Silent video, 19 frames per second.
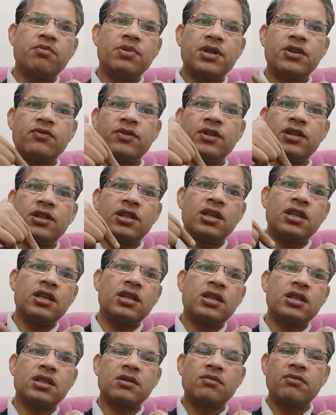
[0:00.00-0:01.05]
between
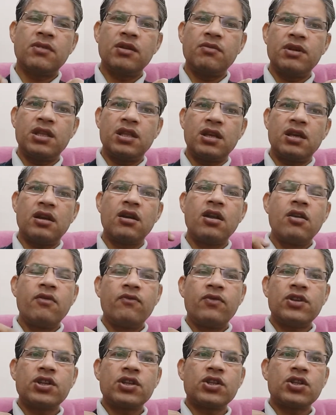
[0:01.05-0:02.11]
these may be there,
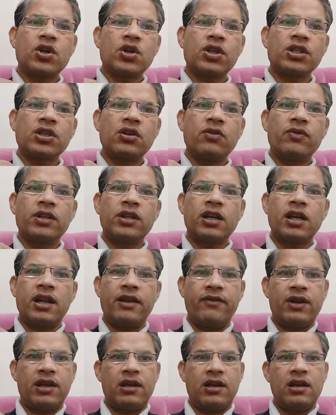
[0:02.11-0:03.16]
which is crossing over the
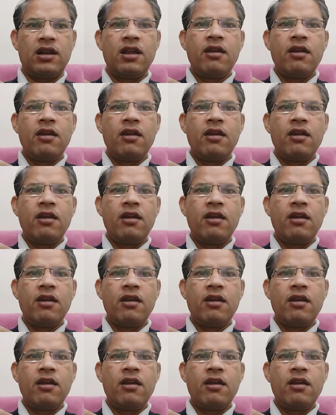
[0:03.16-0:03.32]
clavicle.